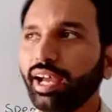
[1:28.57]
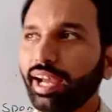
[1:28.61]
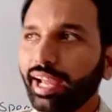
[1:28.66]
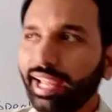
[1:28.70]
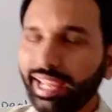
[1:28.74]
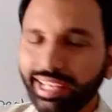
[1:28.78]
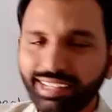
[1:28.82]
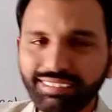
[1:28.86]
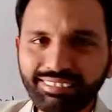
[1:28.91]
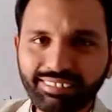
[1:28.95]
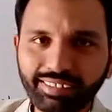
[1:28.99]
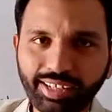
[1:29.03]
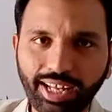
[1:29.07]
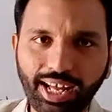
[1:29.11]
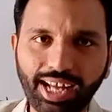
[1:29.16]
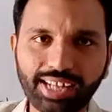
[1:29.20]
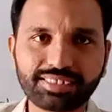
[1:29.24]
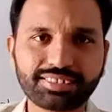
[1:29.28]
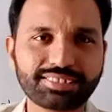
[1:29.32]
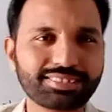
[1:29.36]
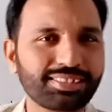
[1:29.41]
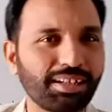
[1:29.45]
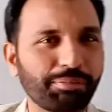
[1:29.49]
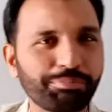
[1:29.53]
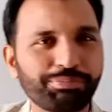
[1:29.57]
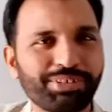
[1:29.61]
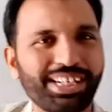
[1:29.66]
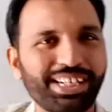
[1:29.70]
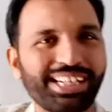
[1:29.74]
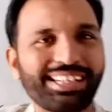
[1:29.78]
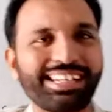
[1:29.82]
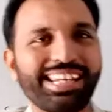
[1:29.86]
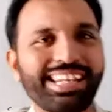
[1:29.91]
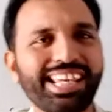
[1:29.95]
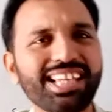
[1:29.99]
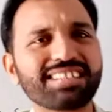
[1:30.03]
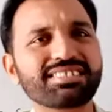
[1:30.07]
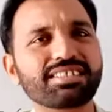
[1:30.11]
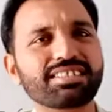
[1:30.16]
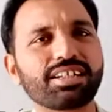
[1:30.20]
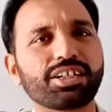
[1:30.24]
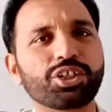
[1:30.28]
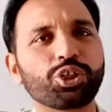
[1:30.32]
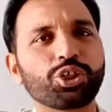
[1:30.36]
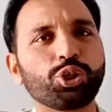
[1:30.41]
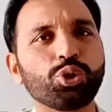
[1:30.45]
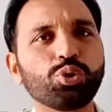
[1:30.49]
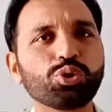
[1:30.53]
In that, some techniques are
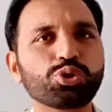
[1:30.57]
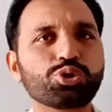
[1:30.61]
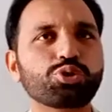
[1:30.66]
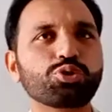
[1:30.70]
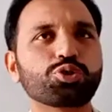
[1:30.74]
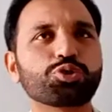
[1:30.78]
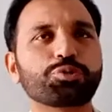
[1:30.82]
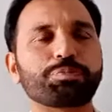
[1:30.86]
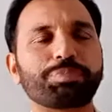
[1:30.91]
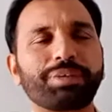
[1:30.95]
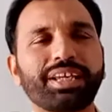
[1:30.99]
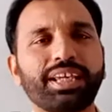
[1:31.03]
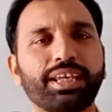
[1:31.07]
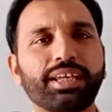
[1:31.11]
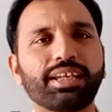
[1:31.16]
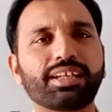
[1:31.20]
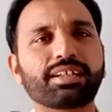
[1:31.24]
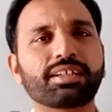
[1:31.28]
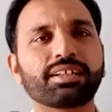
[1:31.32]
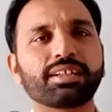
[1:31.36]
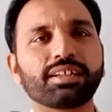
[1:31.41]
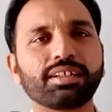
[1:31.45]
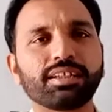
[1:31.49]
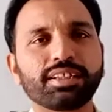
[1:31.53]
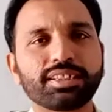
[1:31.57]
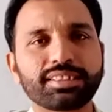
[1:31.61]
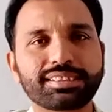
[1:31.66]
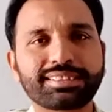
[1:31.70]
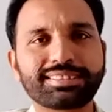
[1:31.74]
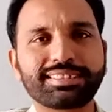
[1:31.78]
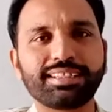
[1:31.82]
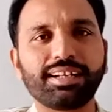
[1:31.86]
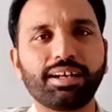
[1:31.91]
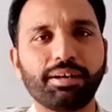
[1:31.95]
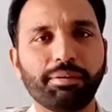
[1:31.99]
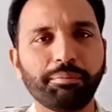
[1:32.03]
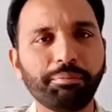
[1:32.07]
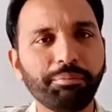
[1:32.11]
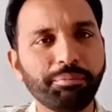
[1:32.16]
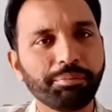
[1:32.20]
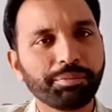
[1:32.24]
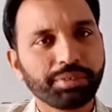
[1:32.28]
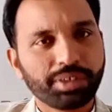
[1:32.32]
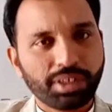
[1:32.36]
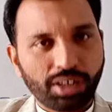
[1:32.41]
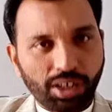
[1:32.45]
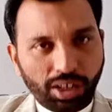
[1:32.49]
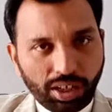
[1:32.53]
used to speak some
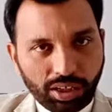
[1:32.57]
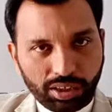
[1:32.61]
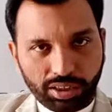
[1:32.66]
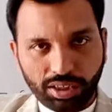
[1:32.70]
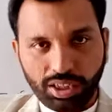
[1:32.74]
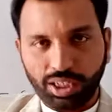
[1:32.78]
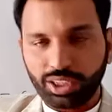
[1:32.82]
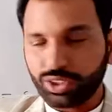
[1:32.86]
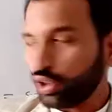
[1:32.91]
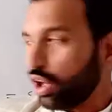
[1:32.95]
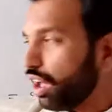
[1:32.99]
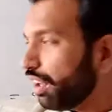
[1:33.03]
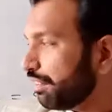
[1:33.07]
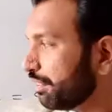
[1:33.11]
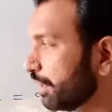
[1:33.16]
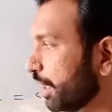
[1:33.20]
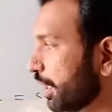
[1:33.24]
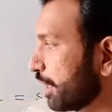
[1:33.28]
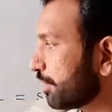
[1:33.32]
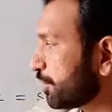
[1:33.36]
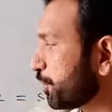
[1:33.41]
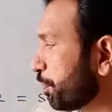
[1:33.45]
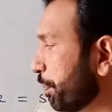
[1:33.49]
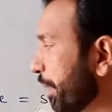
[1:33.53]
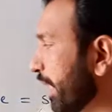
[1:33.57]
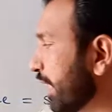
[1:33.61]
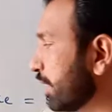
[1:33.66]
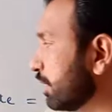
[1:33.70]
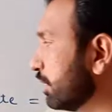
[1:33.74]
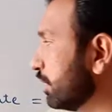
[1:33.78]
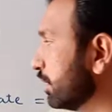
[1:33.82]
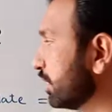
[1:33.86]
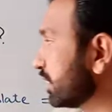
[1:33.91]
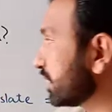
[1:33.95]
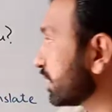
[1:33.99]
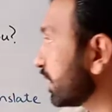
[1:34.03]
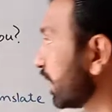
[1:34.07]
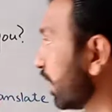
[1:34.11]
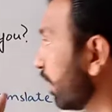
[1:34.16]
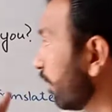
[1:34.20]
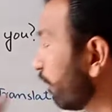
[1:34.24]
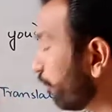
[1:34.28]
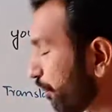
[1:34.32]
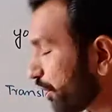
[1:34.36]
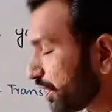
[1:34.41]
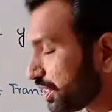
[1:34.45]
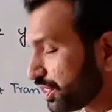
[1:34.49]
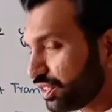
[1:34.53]
non-native speakers.
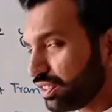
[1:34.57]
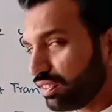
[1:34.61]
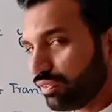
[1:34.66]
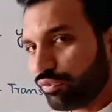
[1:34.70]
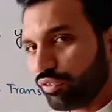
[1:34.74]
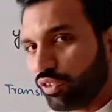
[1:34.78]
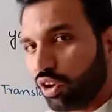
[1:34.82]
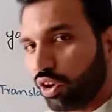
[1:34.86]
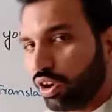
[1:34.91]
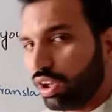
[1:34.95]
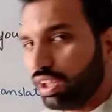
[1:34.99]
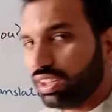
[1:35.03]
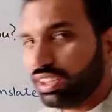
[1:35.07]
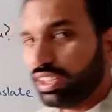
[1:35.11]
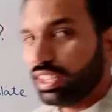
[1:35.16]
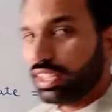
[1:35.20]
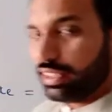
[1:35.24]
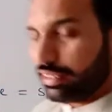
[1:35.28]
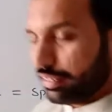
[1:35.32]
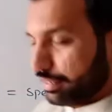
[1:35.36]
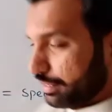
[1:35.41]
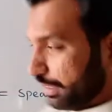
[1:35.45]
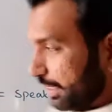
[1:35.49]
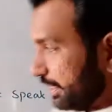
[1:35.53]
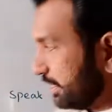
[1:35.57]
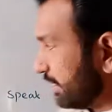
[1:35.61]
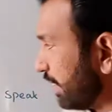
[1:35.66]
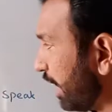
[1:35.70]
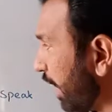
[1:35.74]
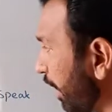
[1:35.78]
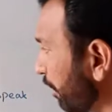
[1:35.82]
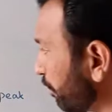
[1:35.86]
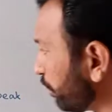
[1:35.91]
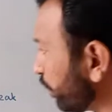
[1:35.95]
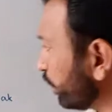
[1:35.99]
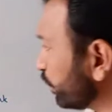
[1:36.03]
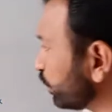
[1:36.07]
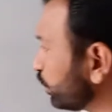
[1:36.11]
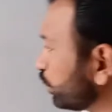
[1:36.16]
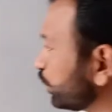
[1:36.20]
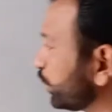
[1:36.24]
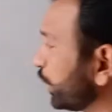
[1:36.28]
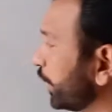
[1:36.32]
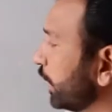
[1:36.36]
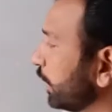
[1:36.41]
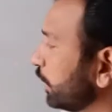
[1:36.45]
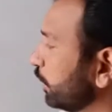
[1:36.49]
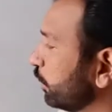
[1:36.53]
First of all, that I'm going
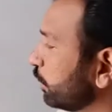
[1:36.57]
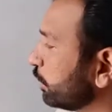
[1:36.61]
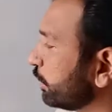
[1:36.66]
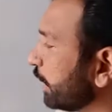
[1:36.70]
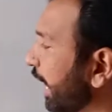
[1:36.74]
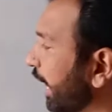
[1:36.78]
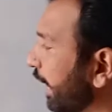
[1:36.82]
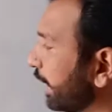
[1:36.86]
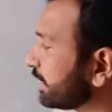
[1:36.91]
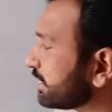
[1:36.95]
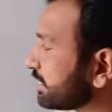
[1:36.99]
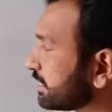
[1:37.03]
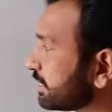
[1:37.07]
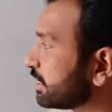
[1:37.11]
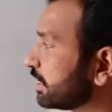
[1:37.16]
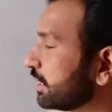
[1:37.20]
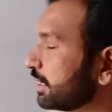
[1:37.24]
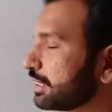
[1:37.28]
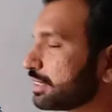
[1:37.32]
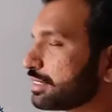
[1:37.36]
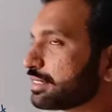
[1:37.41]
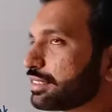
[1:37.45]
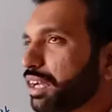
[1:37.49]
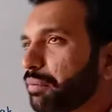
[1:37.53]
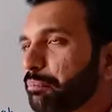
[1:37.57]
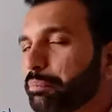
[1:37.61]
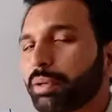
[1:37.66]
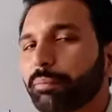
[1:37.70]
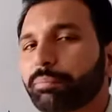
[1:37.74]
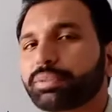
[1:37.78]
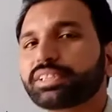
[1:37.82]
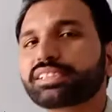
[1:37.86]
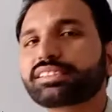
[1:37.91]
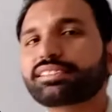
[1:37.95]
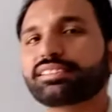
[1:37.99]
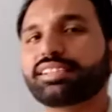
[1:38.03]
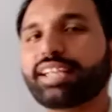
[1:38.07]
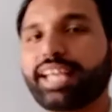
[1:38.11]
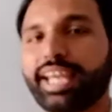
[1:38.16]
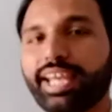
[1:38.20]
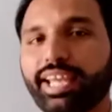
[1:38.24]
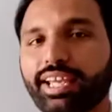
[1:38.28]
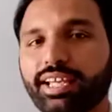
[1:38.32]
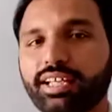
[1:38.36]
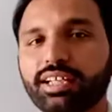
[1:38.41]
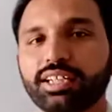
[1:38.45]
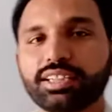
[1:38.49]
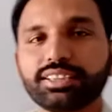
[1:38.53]
to tell you that some people
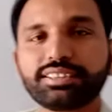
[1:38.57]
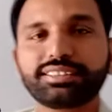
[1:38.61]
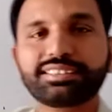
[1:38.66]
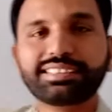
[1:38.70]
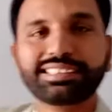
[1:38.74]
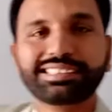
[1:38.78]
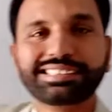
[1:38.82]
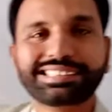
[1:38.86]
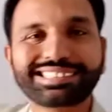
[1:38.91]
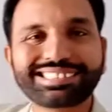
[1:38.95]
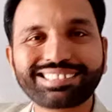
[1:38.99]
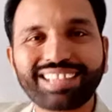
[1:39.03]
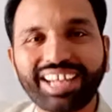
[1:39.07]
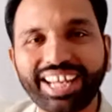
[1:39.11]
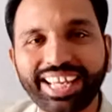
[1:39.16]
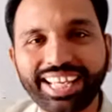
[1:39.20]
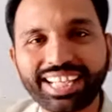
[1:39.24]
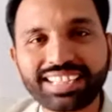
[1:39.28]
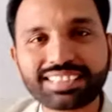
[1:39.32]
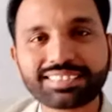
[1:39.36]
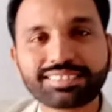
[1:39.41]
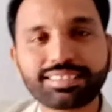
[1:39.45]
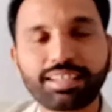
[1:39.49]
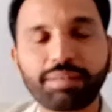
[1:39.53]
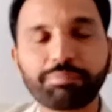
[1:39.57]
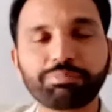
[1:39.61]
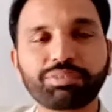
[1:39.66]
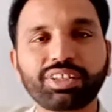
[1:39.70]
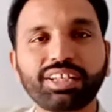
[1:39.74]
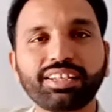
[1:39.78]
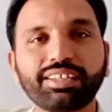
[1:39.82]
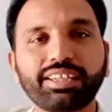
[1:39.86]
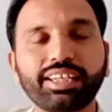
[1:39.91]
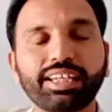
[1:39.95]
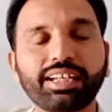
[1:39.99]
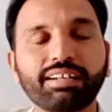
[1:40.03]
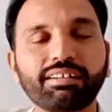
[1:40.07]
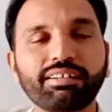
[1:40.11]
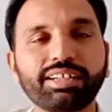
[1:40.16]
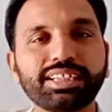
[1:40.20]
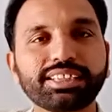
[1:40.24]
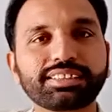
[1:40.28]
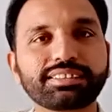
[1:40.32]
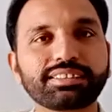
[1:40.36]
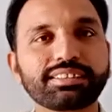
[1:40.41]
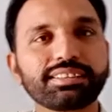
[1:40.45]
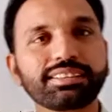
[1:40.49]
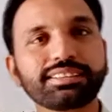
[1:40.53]
say just think something
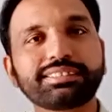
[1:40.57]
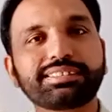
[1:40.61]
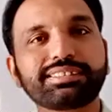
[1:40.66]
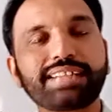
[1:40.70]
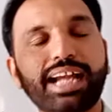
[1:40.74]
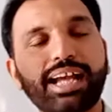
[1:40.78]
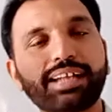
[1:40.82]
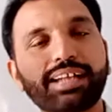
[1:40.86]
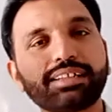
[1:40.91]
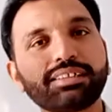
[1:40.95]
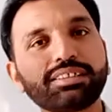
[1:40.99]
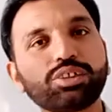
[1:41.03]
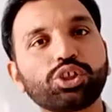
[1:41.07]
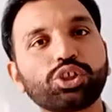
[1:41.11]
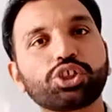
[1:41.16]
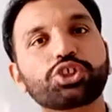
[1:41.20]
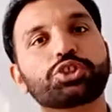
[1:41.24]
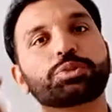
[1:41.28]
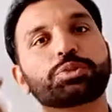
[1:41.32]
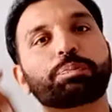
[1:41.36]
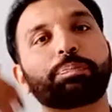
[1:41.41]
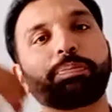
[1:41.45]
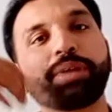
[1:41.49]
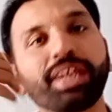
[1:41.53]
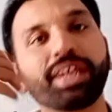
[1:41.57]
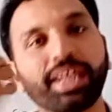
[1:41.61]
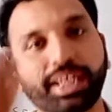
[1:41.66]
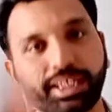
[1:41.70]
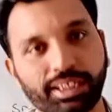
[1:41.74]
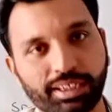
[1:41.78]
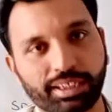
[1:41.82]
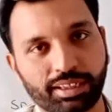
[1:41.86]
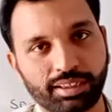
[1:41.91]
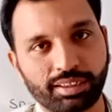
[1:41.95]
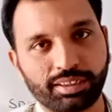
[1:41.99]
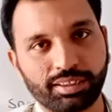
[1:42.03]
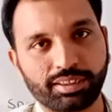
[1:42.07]
English, then speak.